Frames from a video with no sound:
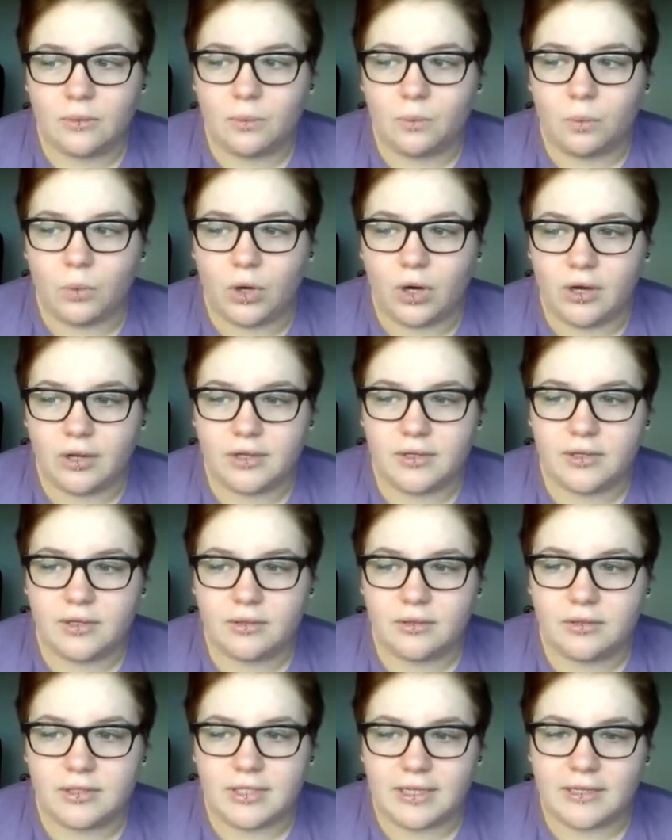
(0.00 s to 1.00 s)
what
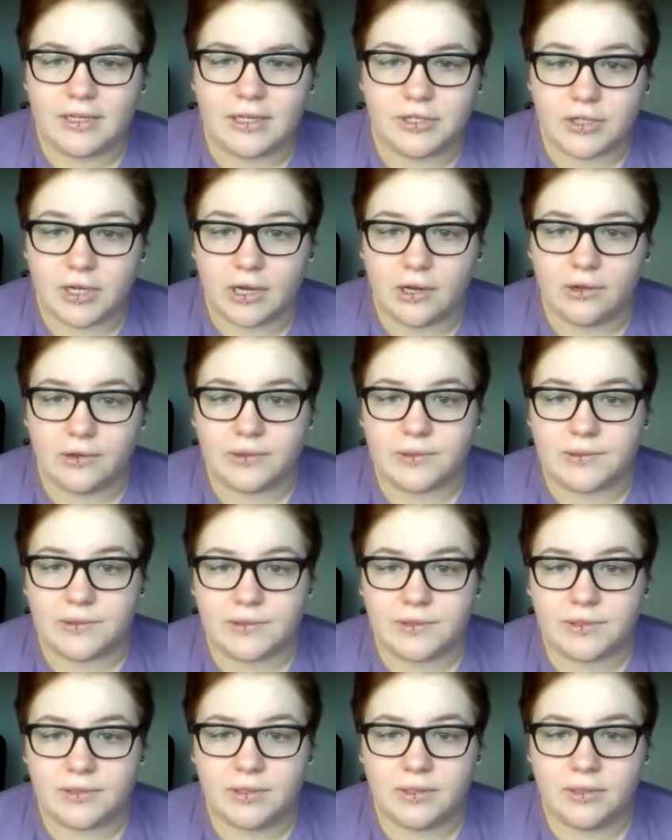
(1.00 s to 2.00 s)
teenage
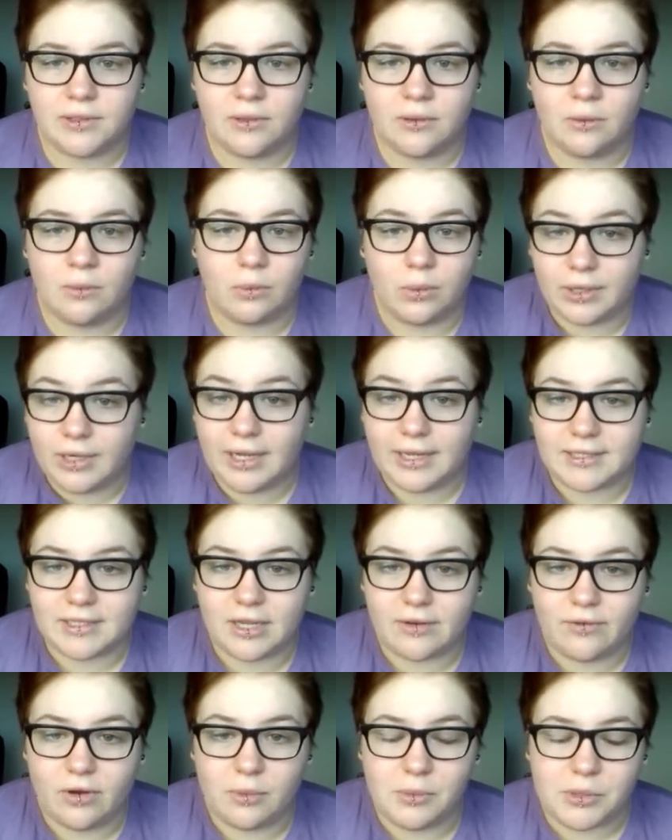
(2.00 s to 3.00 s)
girls want
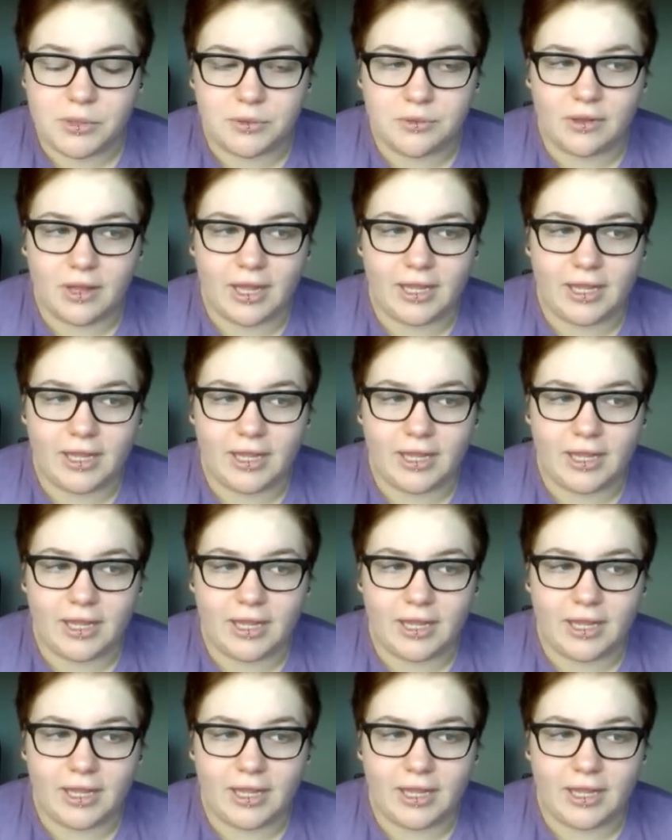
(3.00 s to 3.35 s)
as their role model.